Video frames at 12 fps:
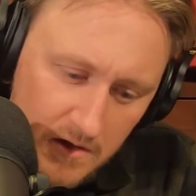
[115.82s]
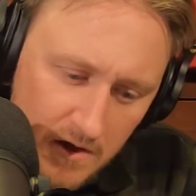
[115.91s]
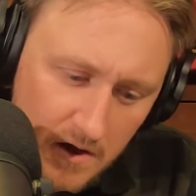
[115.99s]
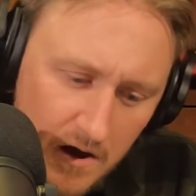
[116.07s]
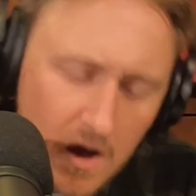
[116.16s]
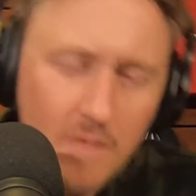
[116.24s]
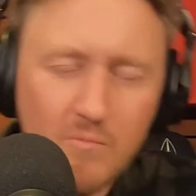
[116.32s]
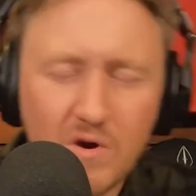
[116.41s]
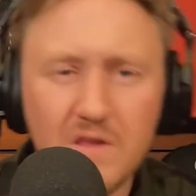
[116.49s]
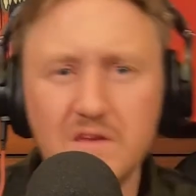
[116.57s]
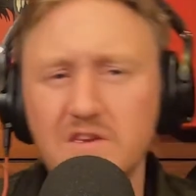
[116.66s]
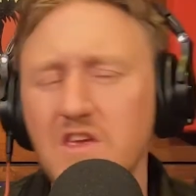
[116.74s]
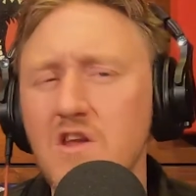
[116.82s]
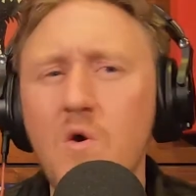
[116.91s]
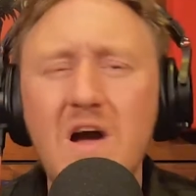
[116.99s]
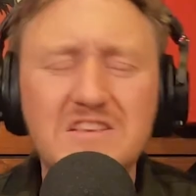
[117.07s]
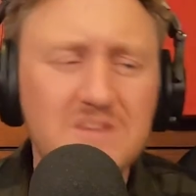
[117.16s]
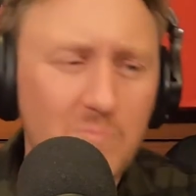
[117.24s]

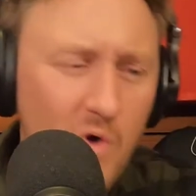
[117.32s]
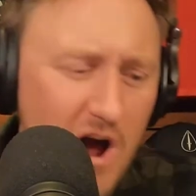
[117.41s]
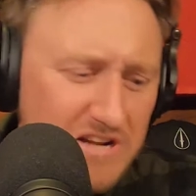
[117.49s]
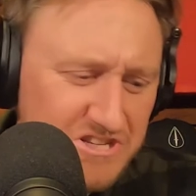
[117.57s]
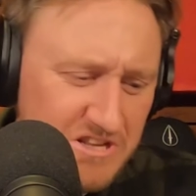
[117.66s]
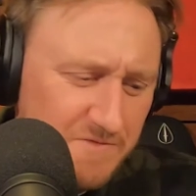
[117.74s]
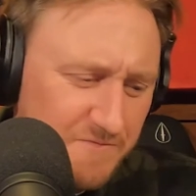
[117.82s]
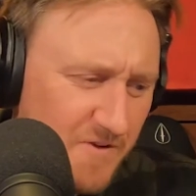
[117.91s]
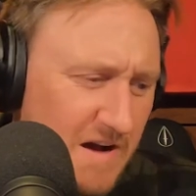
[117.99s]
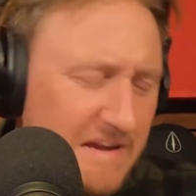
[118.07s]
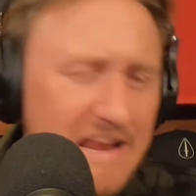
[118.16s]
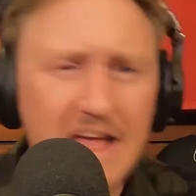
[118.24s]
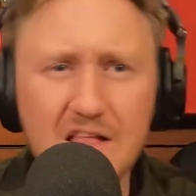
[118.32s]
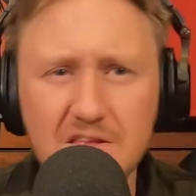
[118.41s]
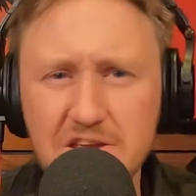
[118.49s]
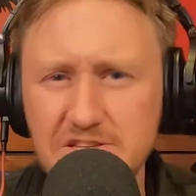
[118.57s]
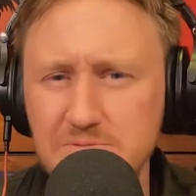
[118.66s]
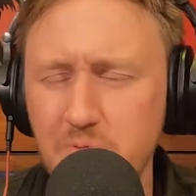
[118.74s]
As I'm watching the fucking
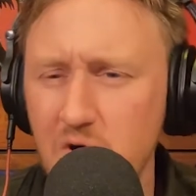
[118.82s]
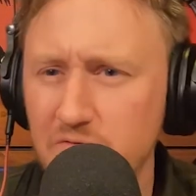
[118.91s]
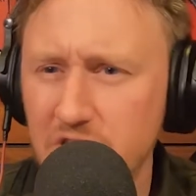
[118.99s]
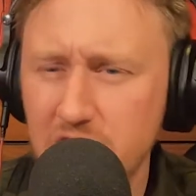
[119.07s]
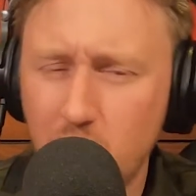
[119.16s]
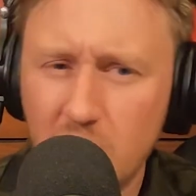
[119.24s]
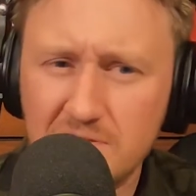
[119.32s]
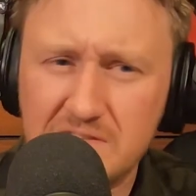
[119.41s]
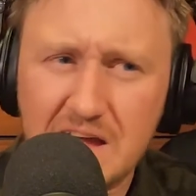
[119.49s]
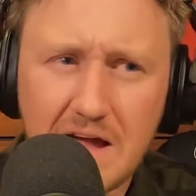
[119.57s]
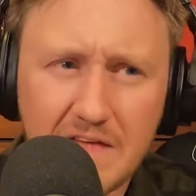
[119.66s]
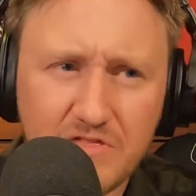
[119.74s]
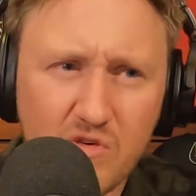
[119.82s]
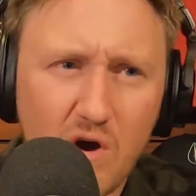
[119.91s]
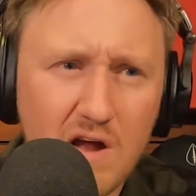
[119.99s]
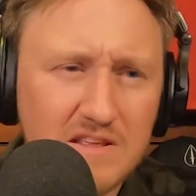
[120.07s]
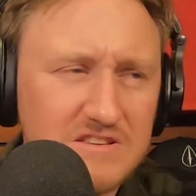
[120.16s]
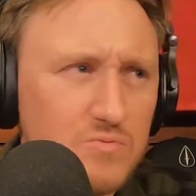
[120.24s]
Aliens movie, the one thing I
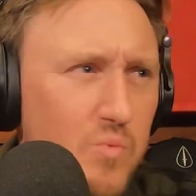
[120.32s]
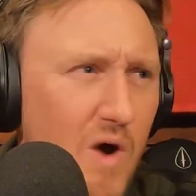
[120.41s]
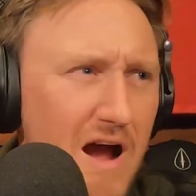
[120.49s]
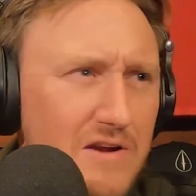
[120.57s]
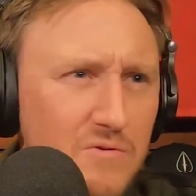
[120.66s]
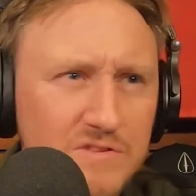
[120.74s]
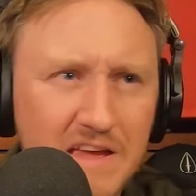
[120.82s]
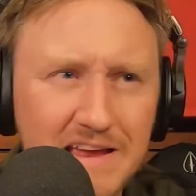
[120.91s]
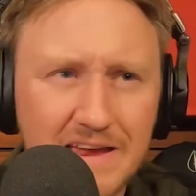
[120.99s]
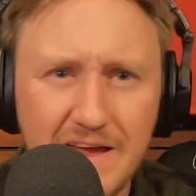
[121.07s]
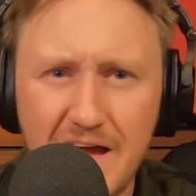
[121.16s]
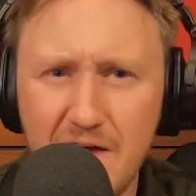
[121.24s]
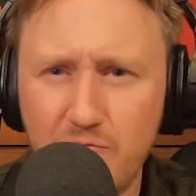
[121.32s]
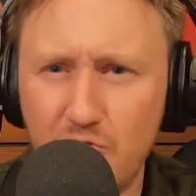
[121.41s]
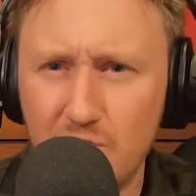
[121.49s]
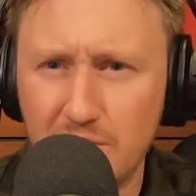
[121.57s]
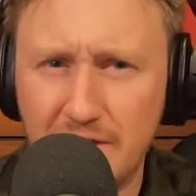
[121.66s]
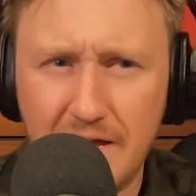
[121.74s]
thought is, why don't they
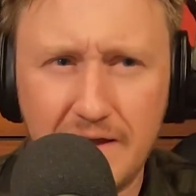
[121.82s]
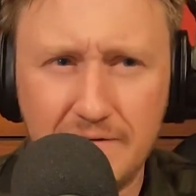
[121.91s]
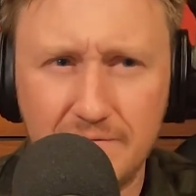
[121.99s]
ever get